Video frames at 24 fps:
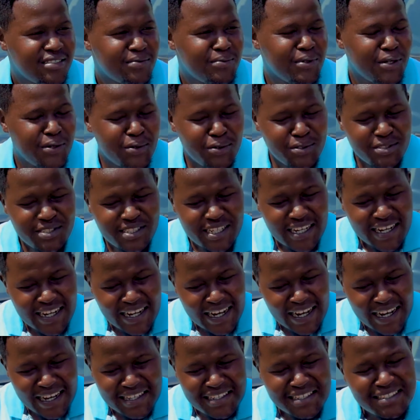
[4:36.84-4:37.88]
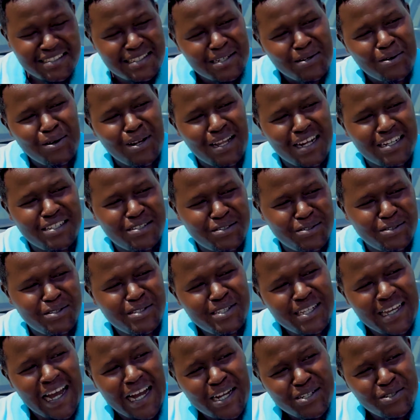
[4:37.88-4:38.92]
Because the car is the collateral,
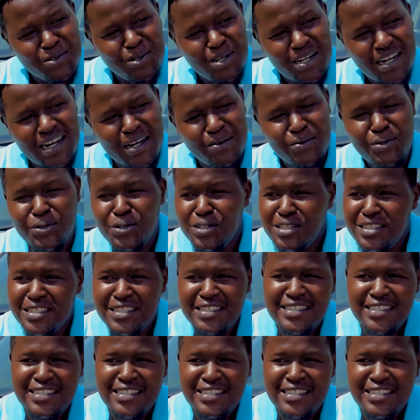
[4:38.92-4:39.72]
the actual car. You don't need